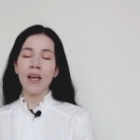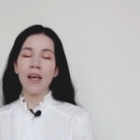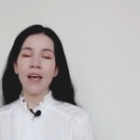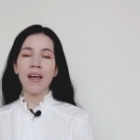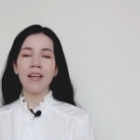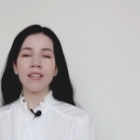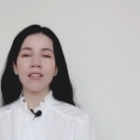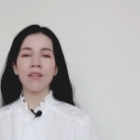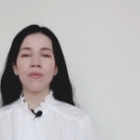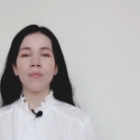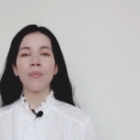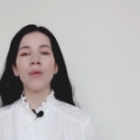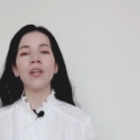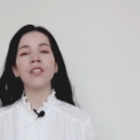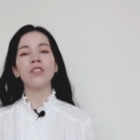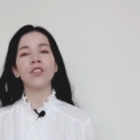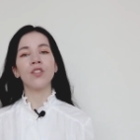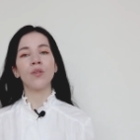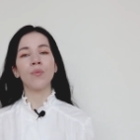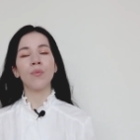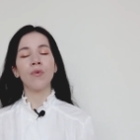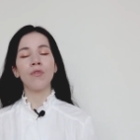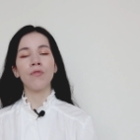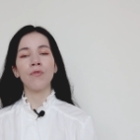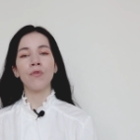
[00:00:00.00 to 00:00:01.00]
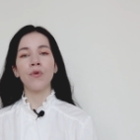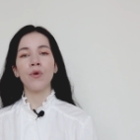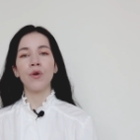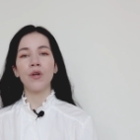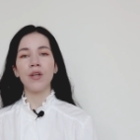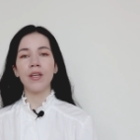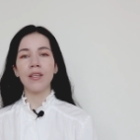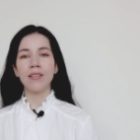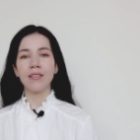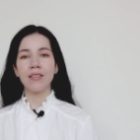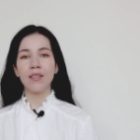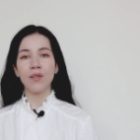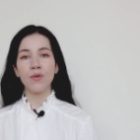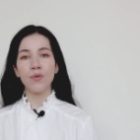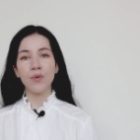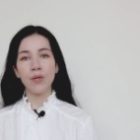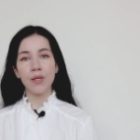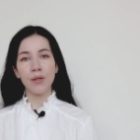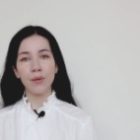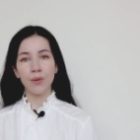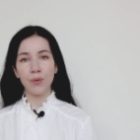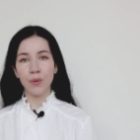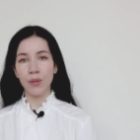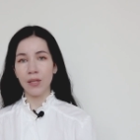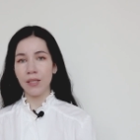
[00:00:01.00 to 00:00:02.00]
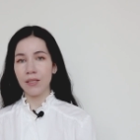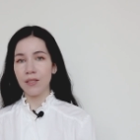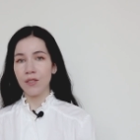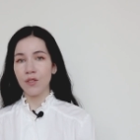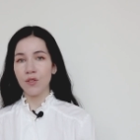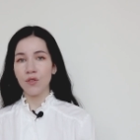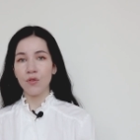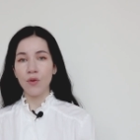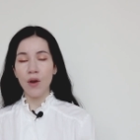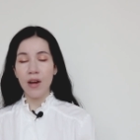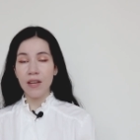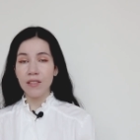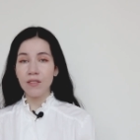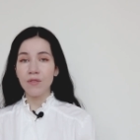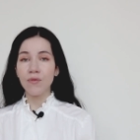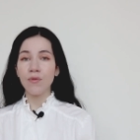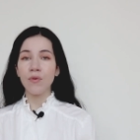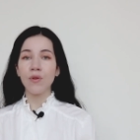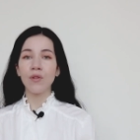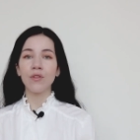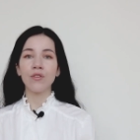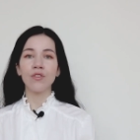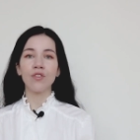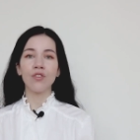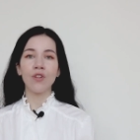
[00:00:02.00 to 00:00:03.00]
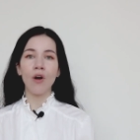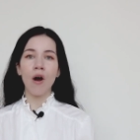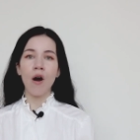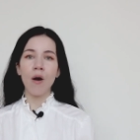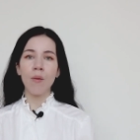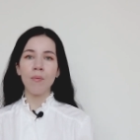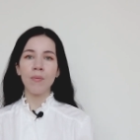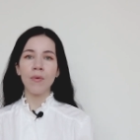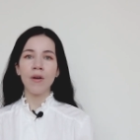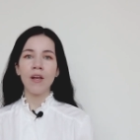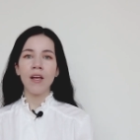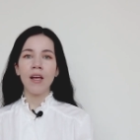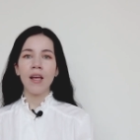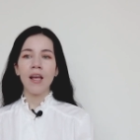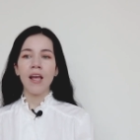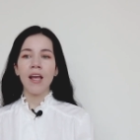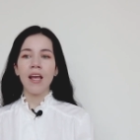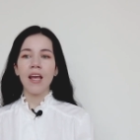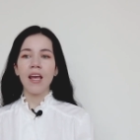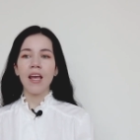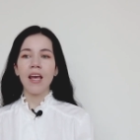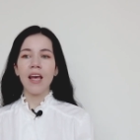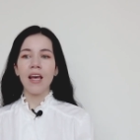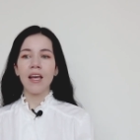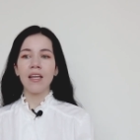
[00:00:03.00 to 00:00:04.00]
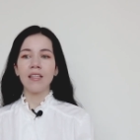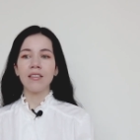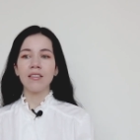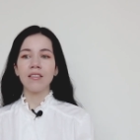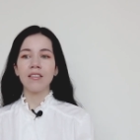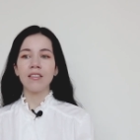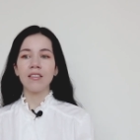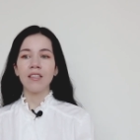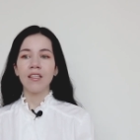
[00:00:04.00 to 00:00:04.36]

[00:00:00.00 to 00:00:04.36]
As I mentioned before, it's a really stressful job, and